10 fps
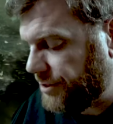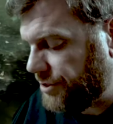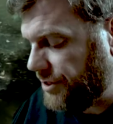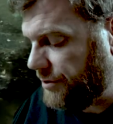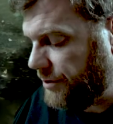
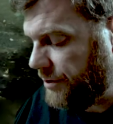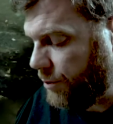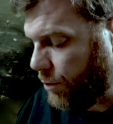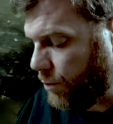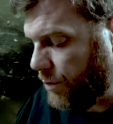she couldn't
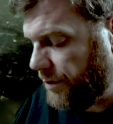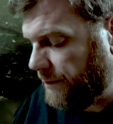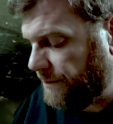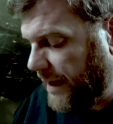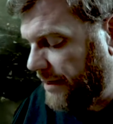or
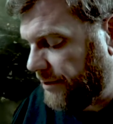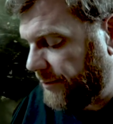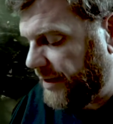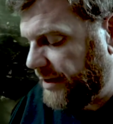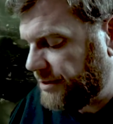wouldn't
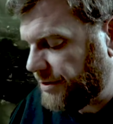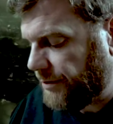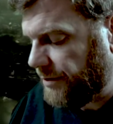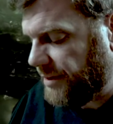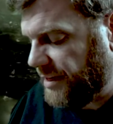fathom,
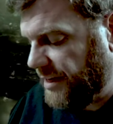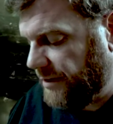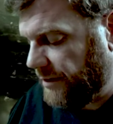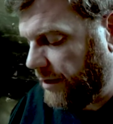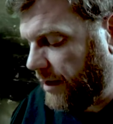turned the key
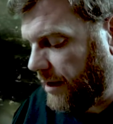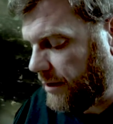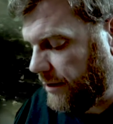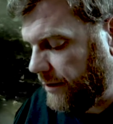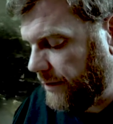in the lock.